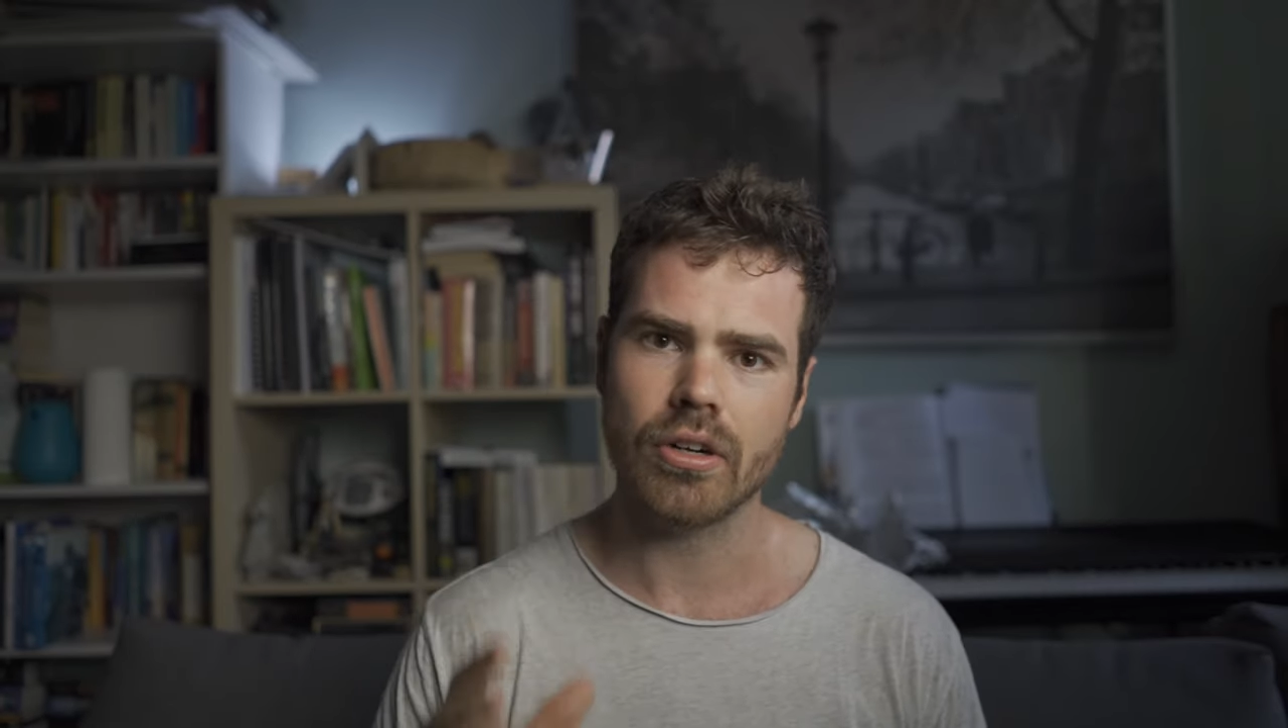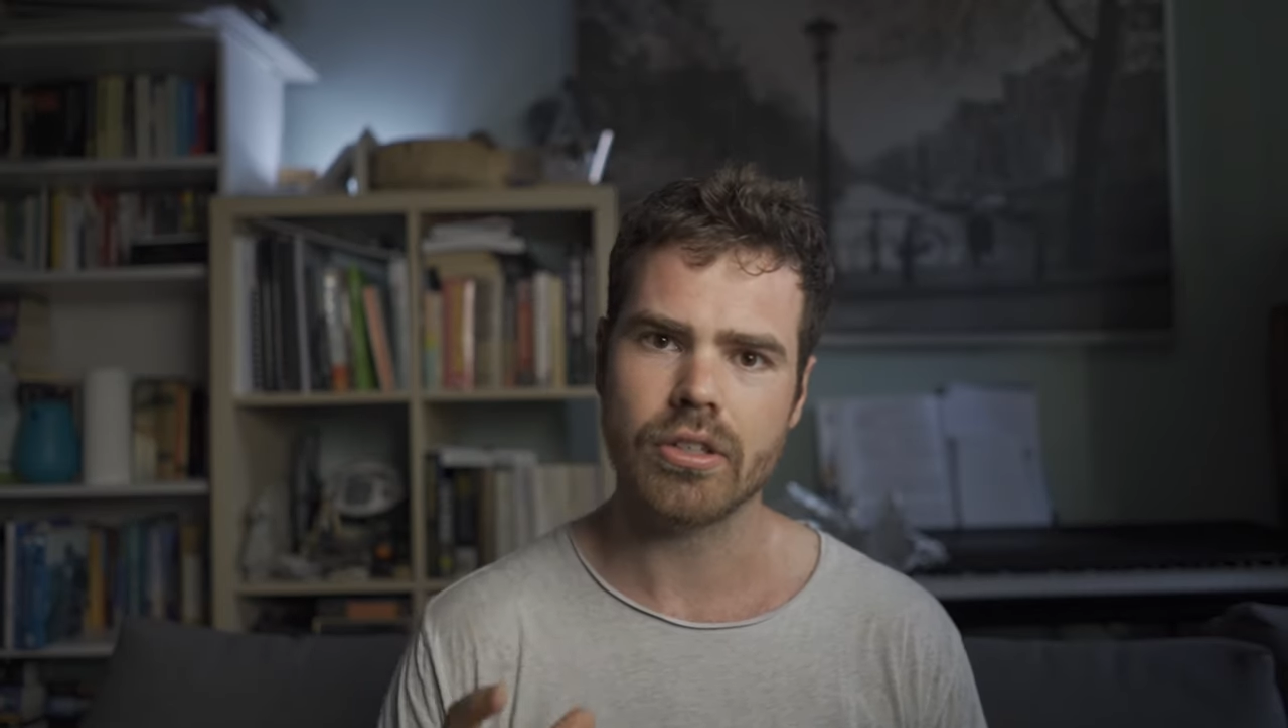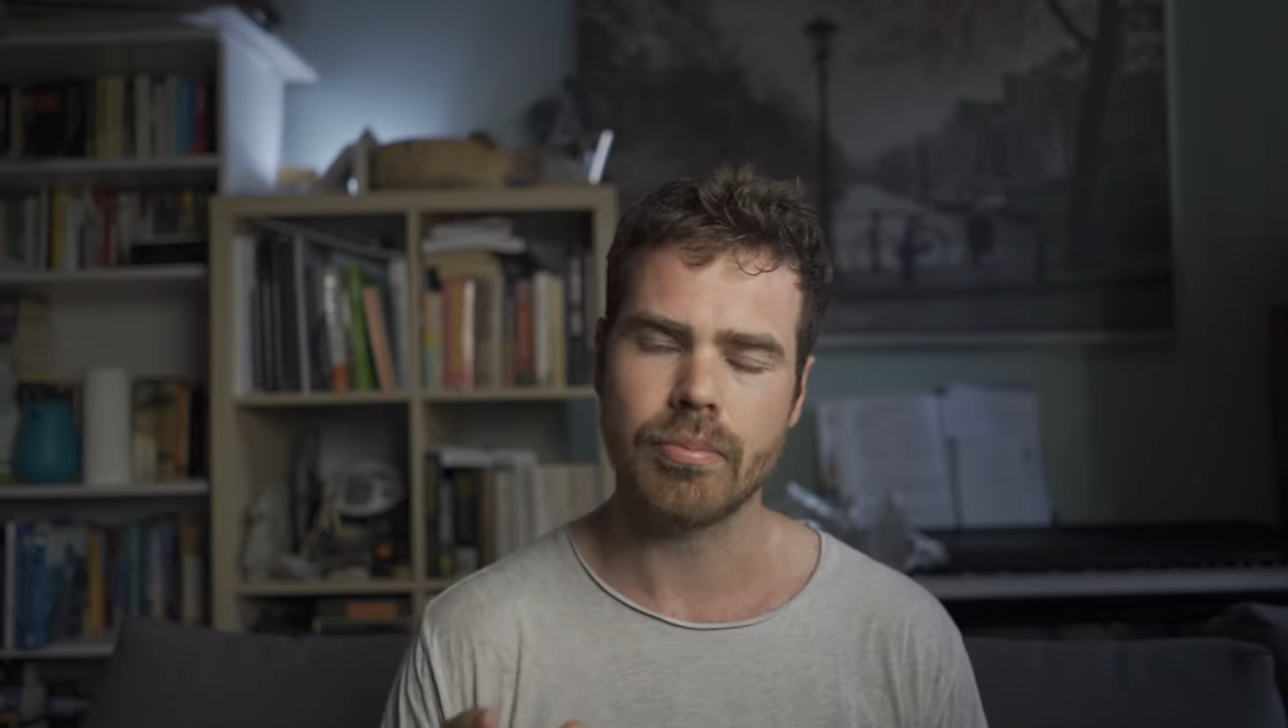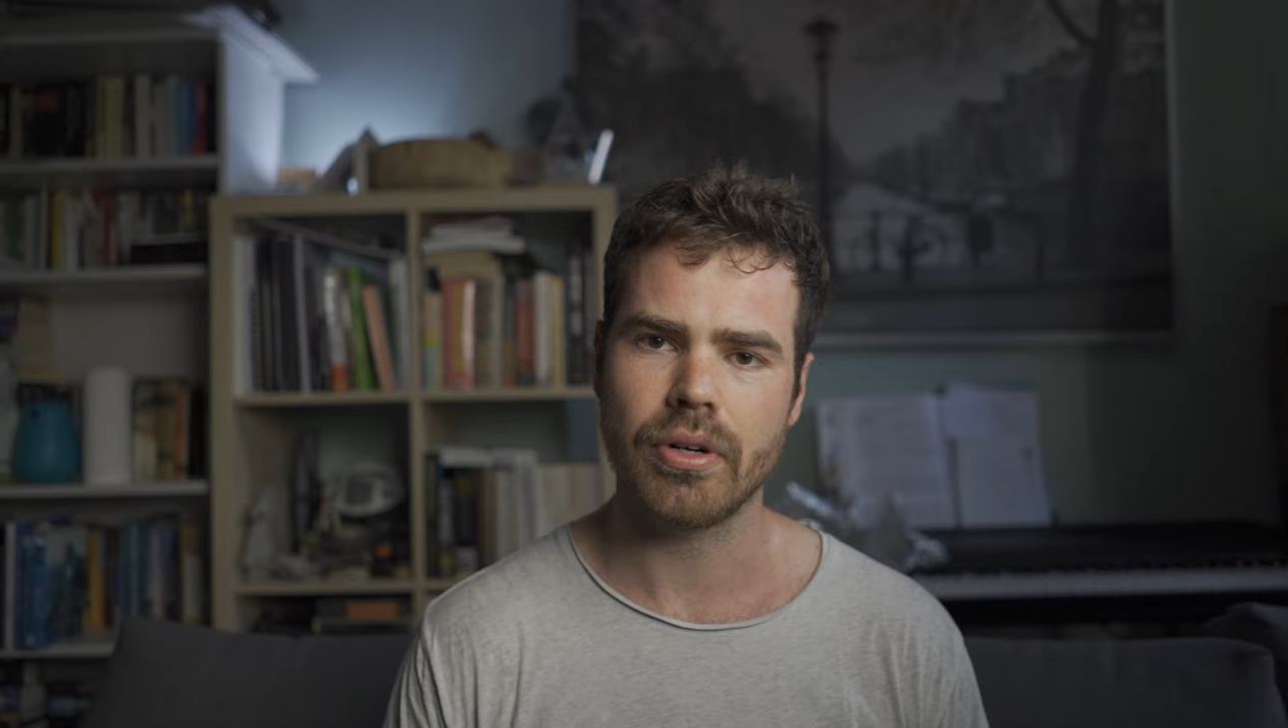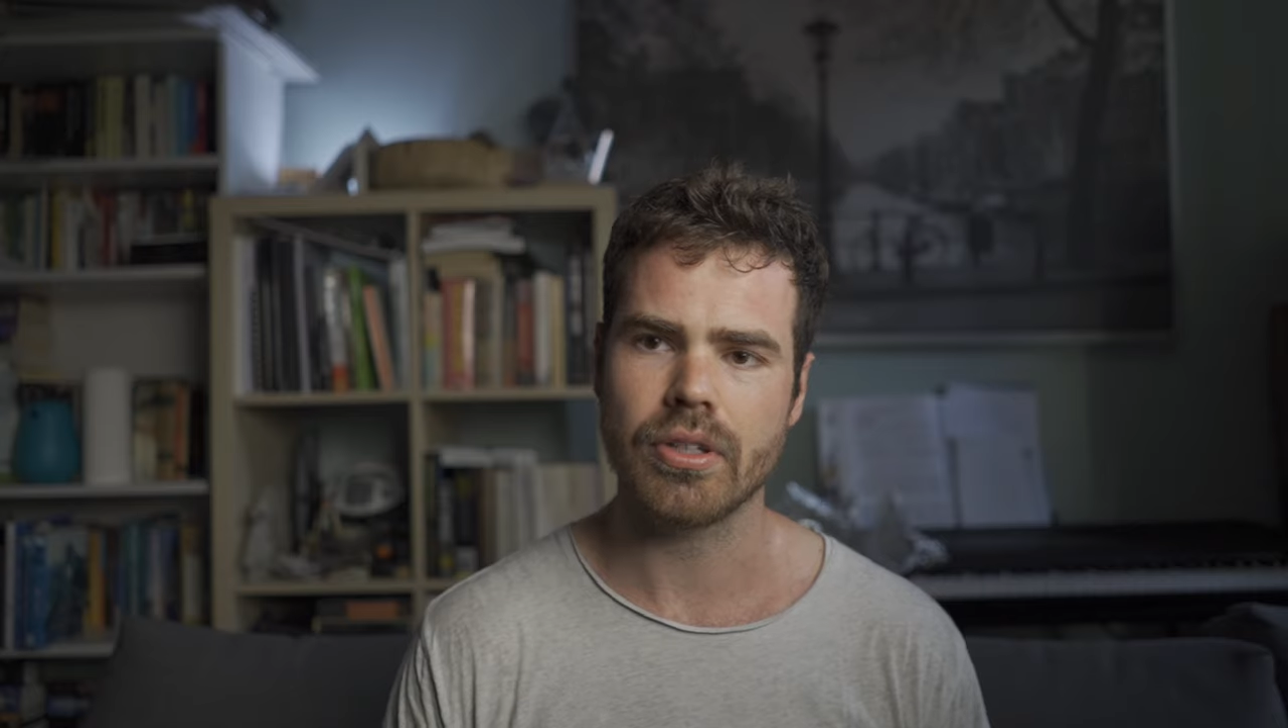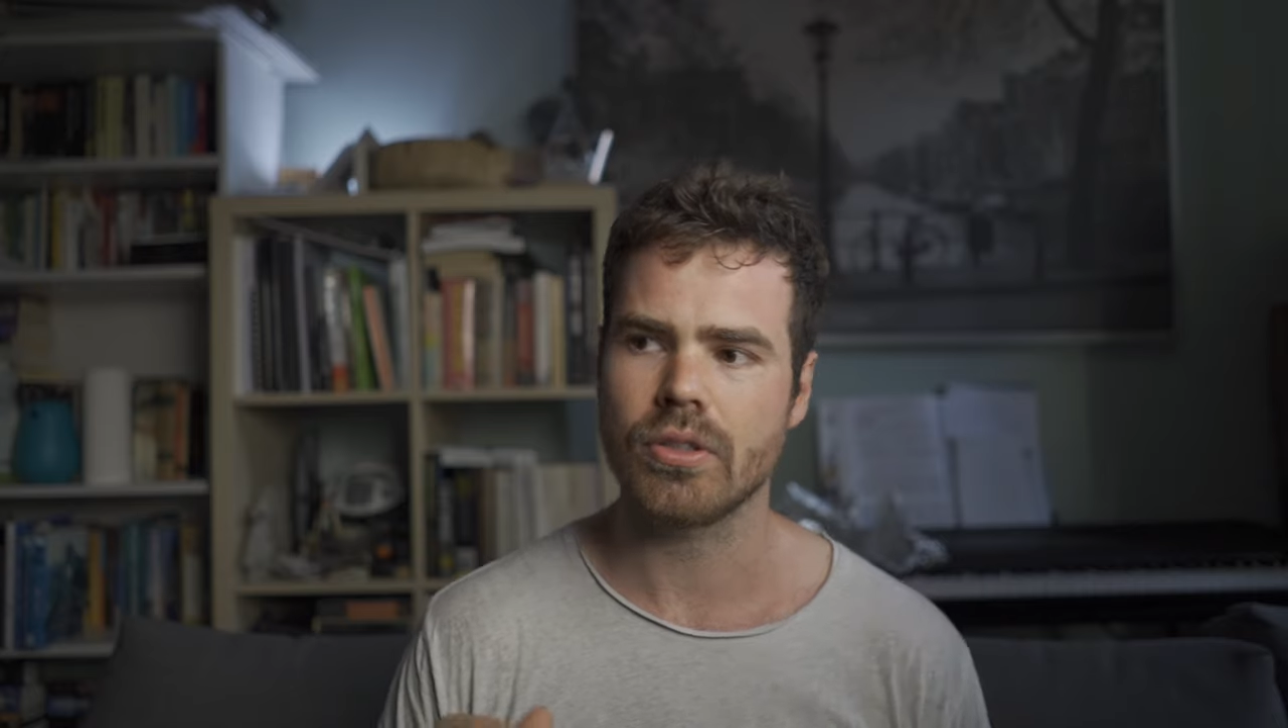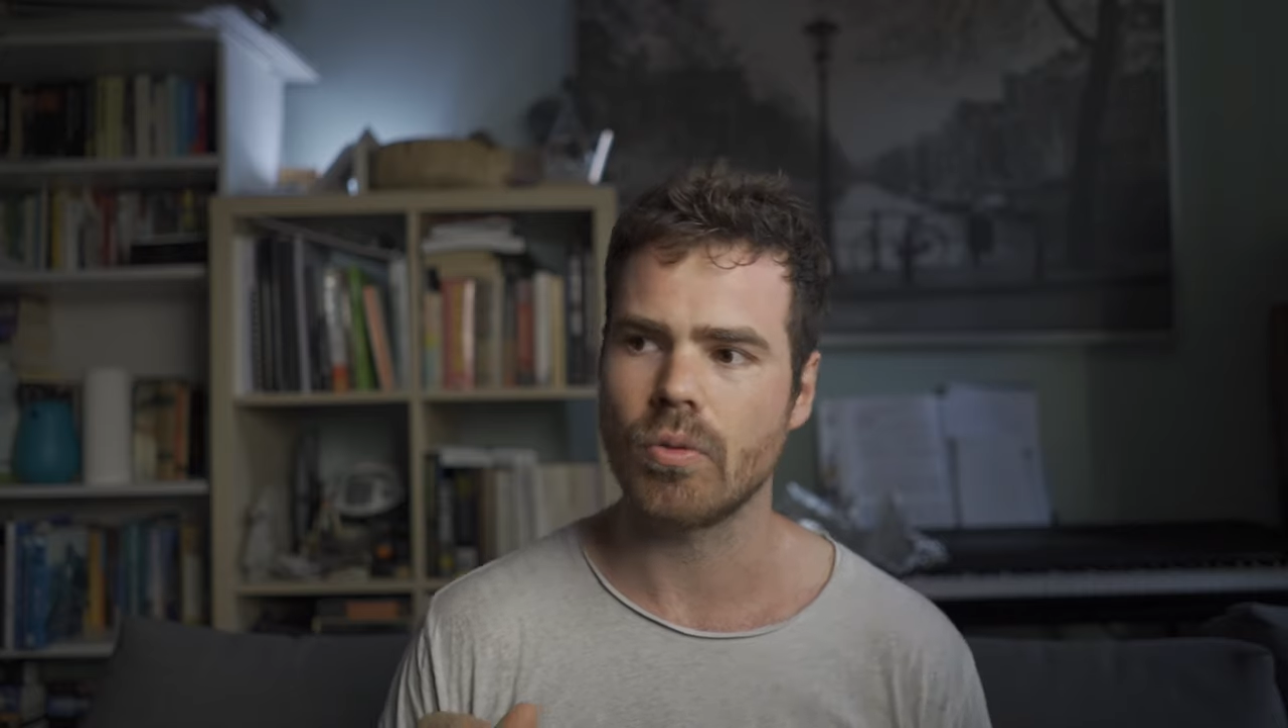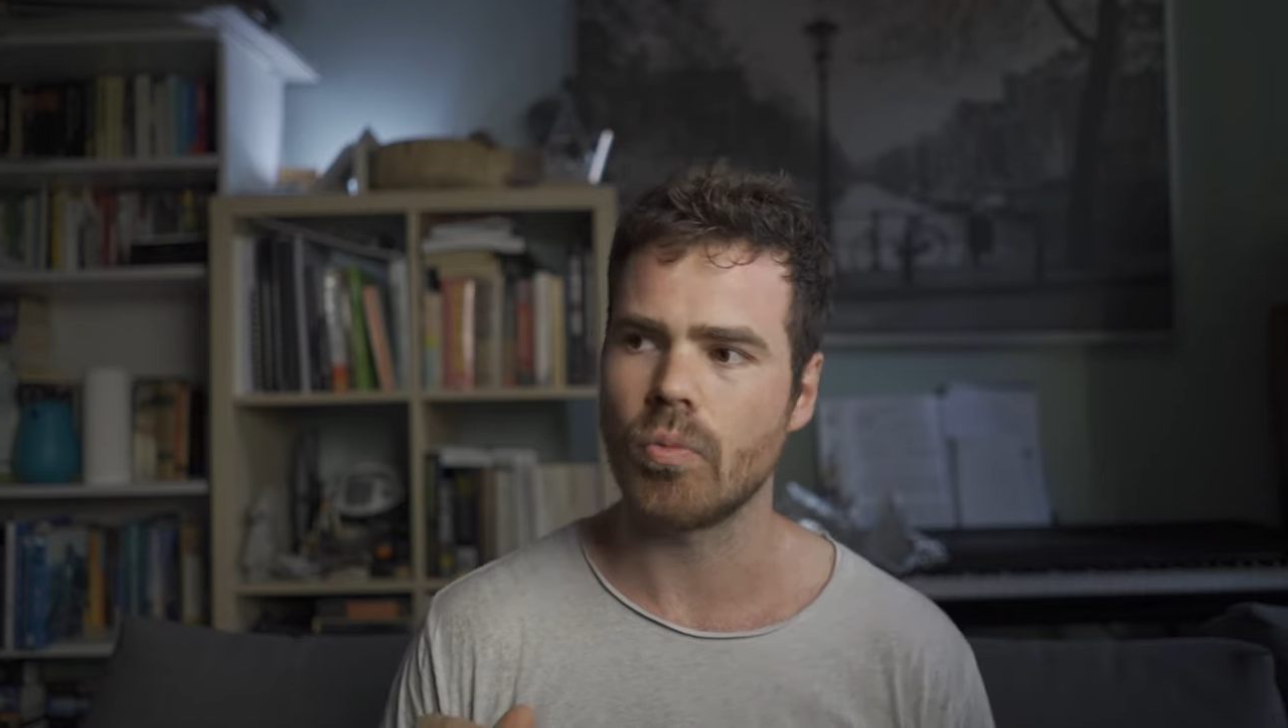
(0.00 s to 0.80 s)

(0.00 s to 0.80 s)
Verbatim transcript: Octabox